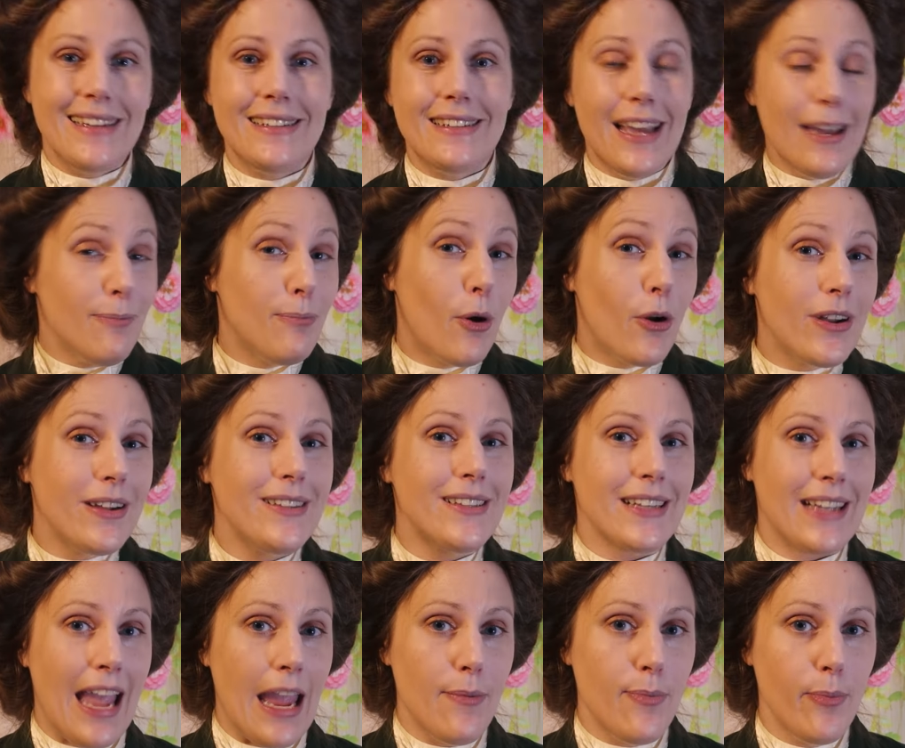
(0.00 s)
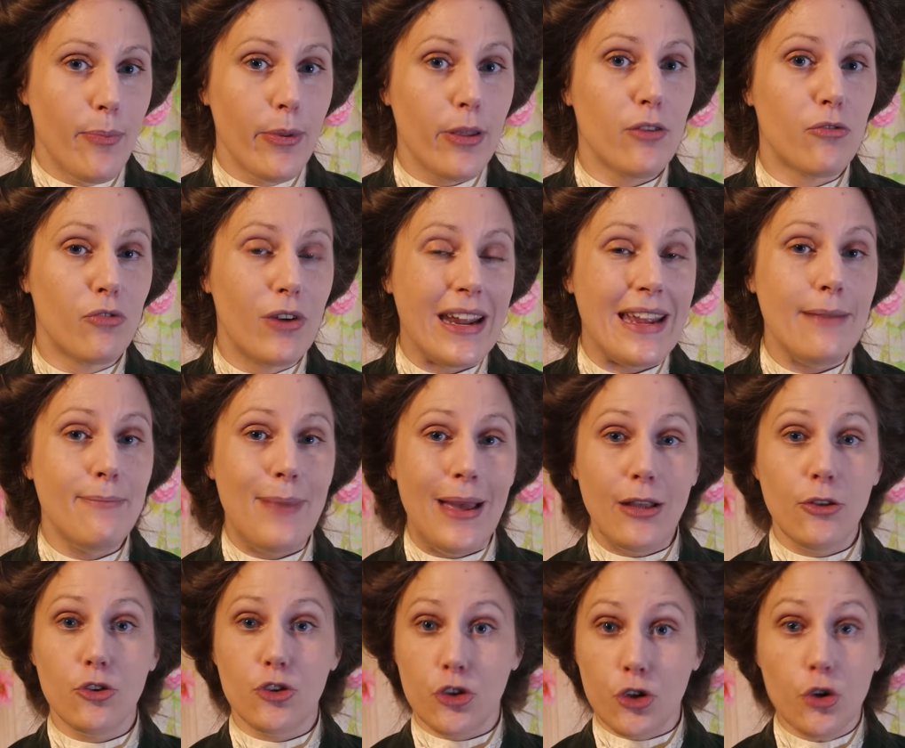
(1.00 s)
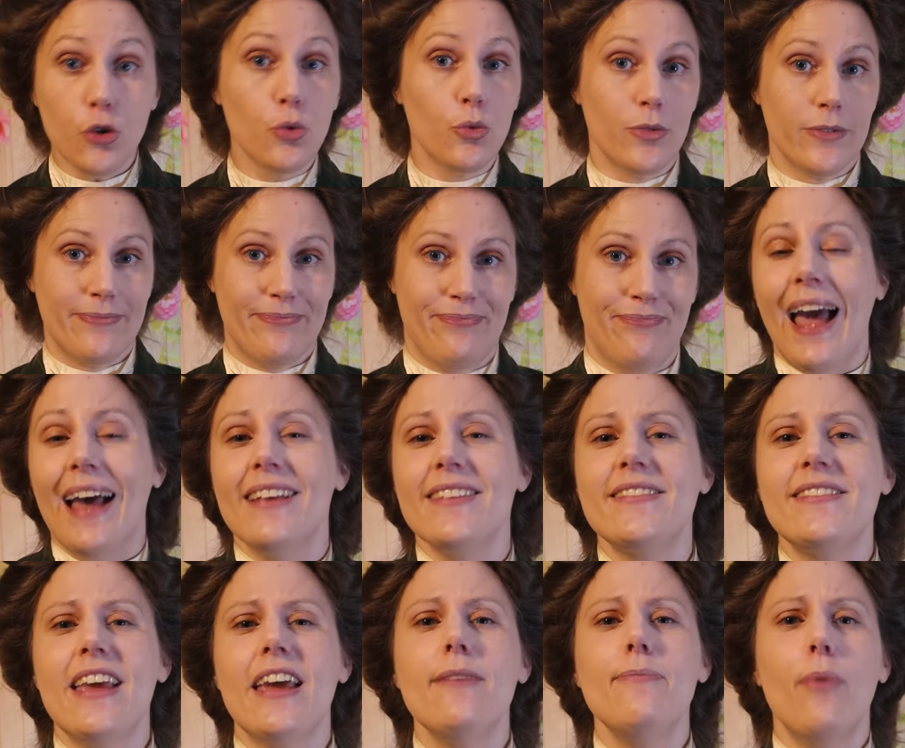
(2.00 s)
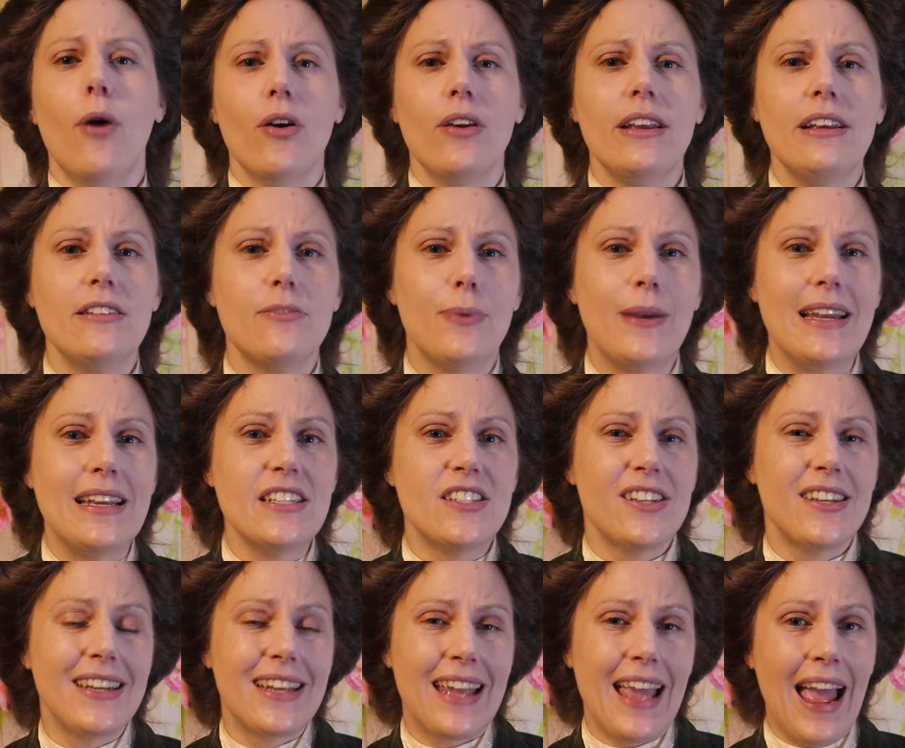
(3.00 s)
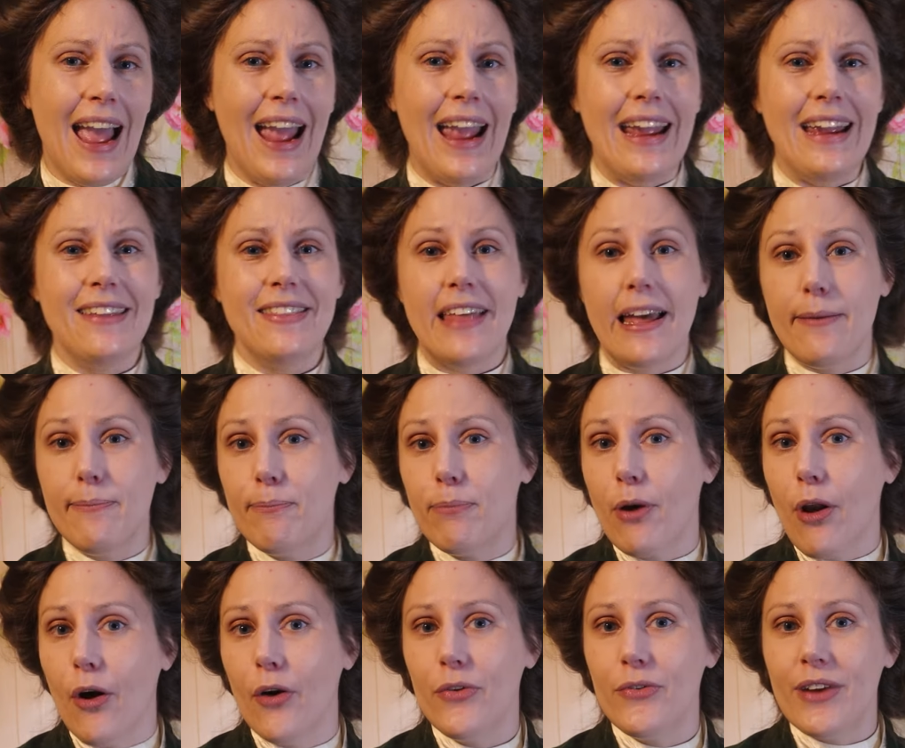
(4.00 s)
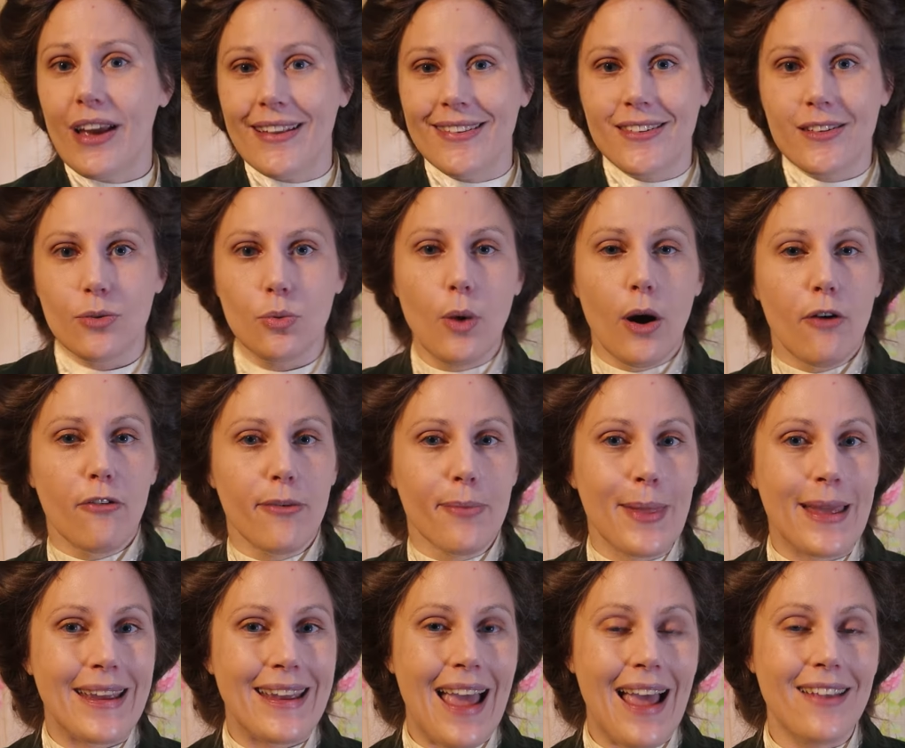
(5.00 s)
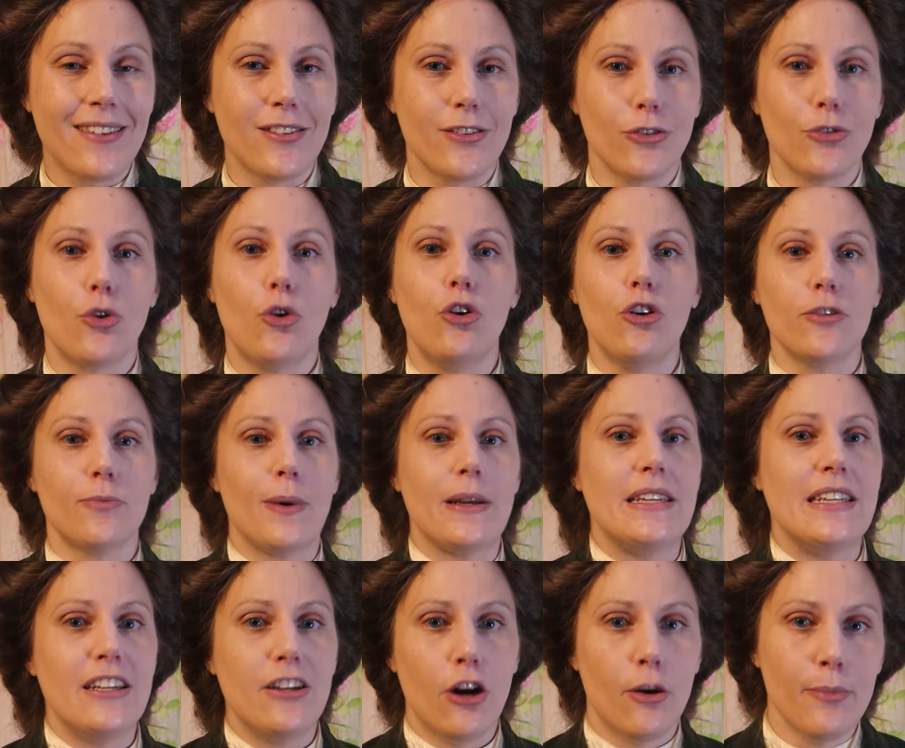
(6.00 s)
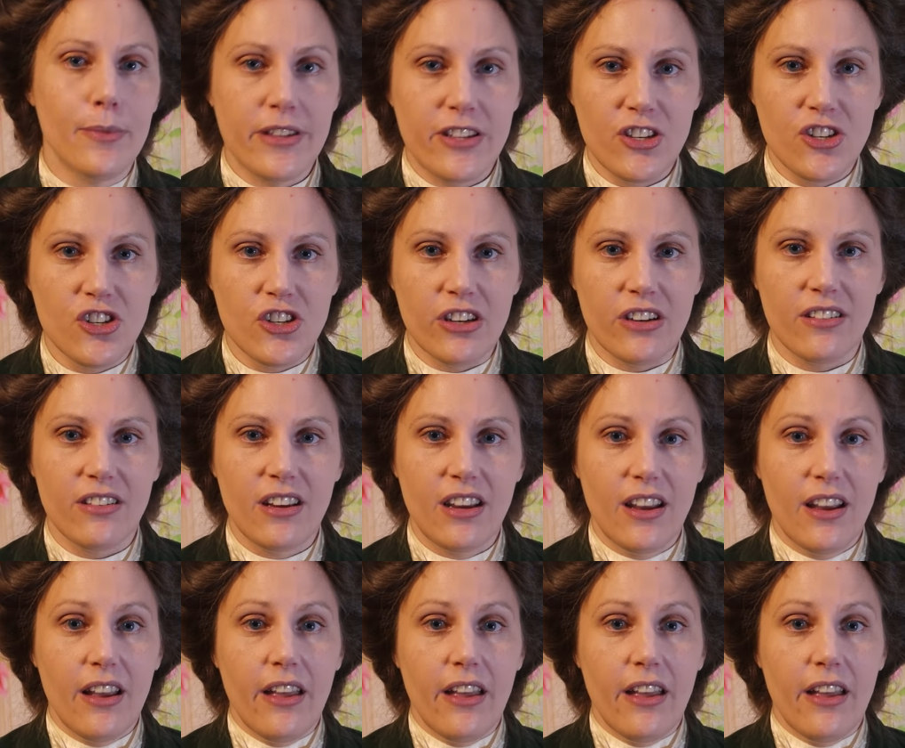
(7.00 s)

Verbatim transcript: Dead bodies are capable of ringing bells too. As dead bodies begin to decay, they bloat and swell from the gases caused by decomposition.